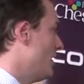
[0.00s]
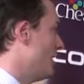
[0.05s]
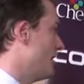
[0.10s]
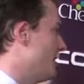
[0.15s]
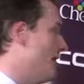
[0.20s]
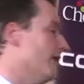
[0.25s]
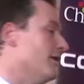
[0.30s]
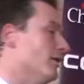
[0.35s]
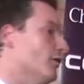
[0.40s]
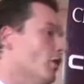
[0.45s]

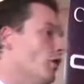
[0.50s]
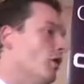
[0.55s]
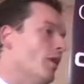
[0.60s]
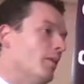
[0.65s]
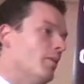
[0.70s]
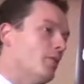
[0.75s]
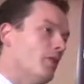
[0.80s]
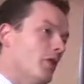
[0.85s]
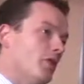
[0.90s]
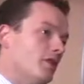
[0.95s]
Then the
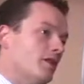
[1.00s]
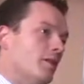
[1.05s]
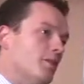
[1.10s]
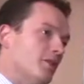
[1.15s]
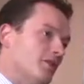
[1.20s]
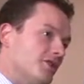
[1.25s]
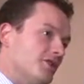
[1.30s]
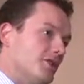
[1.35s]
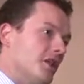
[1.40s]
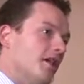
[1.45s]
rollout program
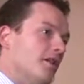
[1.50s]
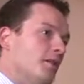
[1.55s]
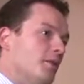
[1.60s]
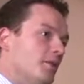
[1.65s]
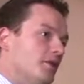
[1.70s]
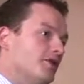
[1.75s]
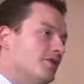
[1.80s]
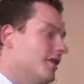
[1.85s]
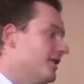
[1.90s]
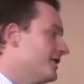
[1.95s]
will start, and
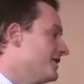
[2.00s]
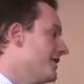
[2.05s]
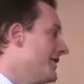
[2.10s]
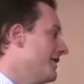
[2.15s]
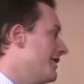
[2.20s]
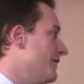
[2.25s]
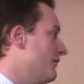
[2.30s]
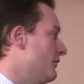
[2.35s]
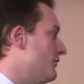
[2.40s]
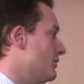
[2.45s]
we'll start to
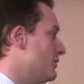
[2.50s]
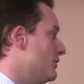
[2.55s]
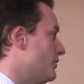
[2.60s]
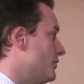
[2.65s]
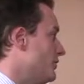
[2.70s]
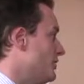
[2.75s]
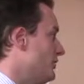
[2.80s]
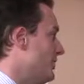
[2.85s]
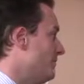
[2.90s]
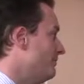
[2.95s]
get the
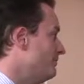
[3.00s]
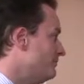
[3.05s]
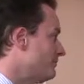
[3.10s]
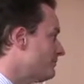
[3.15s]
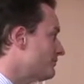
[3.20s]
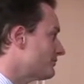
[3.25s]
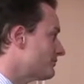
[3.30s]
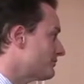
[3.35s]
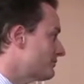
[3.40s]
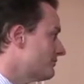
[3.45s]
infrastructure in.
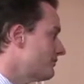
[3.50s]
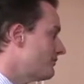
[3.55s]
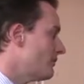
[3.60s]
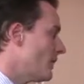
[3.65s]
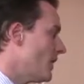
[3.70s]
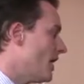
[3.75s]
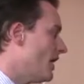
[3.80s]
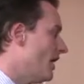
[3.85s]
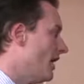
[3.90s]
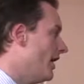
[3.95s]

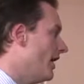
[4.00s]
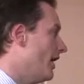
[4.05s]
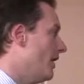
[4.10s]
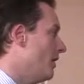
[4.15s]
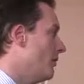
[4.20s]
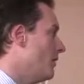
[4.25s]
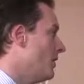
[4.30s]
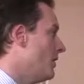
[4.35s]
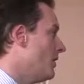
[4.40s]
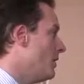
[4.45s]

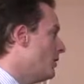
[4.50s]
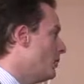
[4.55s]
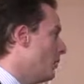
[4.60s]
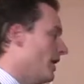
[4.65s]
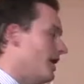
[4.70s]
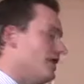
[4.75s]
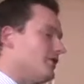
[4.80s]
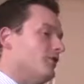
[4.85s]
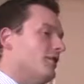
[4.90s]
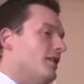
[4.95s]
Um, well,
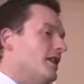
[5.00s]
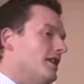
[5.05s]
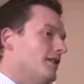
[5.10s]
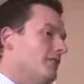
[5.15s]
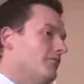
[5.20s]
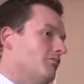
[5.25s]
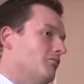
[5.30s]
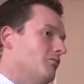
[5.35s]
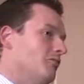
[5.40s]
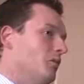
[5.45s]
that's
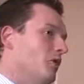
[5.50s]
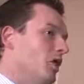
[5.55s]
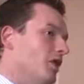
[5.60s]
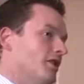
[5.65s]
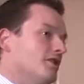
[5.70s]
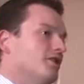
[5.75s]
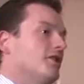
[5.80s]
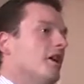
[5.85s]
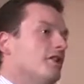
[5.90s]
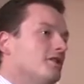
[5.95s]
really
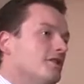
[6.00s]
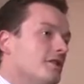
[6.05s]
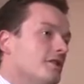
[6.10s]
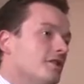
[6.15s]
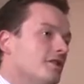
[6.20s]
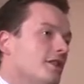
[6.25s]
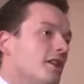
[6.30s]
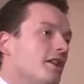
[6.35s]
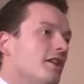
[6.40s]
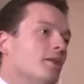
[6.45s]
the start of the
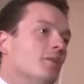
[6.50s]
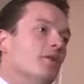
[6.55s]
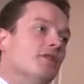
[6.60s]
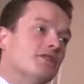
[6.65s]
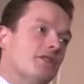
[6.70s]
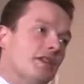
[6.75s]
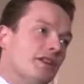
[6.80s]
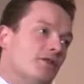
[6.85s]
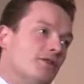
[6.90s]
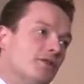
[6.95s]
journey.
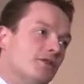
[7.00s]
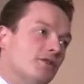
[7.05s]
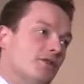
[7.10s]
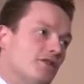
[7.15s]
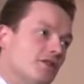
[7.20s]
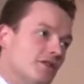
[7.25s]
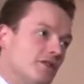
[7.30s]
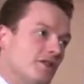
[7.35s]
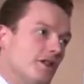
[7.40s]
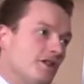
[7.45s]
Once the
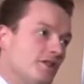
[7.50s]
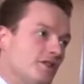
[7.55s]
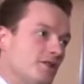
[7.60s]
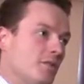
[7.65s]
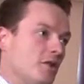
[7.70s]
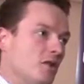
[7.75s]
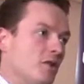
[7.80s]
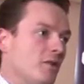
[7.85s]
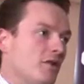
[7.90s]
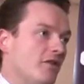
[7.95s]
infrastructure starts to
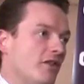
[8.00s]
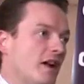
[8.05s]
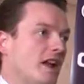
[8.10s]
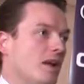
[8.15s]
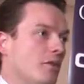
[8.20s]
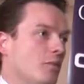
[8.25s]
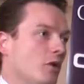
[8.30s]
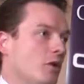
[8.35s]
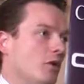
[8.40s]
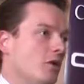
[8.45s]
become
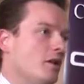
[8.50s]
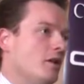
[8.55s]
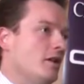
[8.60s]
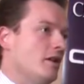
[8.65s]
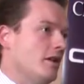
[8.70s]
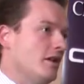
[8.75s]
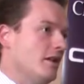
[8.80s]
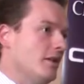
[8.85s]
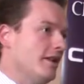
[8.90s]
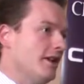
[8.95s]
available,
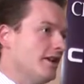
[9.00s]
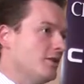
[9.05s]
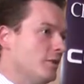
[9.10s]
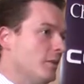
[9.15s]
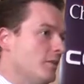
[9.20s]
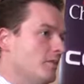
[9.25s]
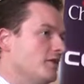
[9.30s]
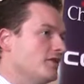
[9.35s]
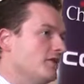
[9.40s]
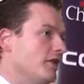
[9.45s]
that's
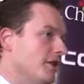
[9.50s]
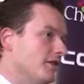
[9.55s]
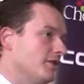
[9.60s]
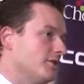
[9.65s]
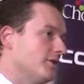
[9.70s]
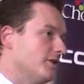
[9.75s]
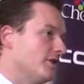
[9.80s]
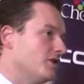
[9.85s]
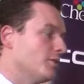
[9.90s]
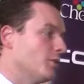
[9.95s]
when we start
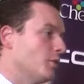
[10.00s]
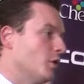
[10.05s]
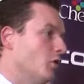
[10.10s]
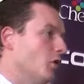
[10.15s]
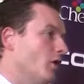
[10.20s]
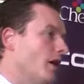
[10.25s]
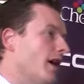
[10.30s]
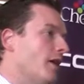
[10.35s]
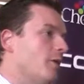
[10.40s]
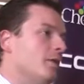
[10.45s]
to
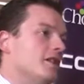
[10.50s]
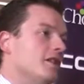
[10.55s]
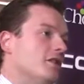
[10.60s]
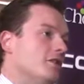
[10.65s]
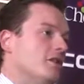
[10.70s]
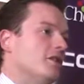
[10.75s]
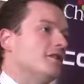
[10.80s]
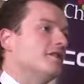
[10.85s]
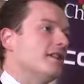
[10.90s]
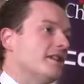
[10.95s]
explore how we can
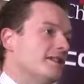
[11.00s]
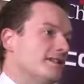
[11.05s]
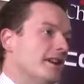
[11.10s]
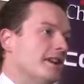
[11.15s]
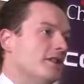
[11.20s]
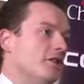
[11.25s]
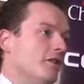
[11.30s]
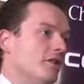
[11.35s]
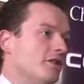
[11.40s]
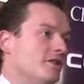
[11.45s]
use that
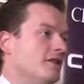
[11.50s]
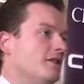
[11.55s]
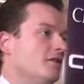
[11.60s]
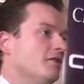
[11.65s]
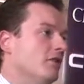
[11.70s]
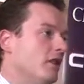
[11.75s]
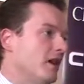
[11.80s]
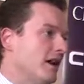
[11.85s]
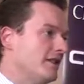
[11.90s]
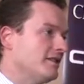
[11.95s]
technology
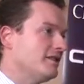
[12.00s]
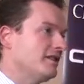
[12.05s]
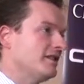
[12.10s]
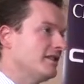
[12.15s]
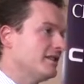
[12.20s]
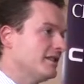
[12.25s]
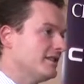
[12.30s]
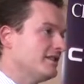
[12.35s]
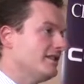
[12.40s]
and actually